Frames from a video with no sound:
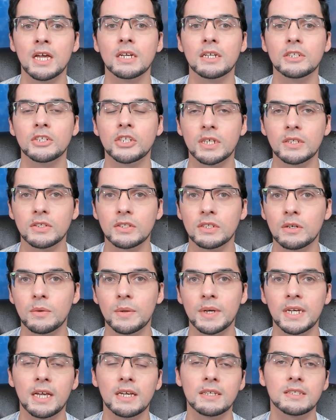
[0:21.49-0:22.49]
Just a
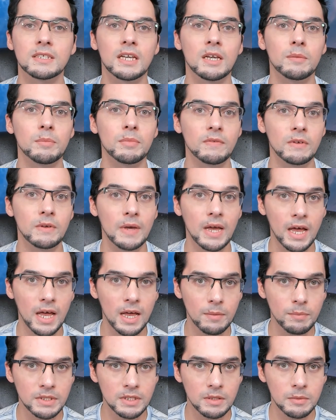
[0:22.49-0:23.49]
quick heads up, if you
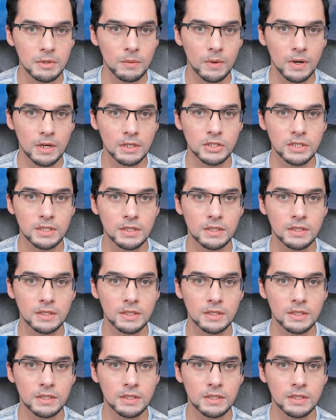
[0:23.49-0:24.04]
happen to be watching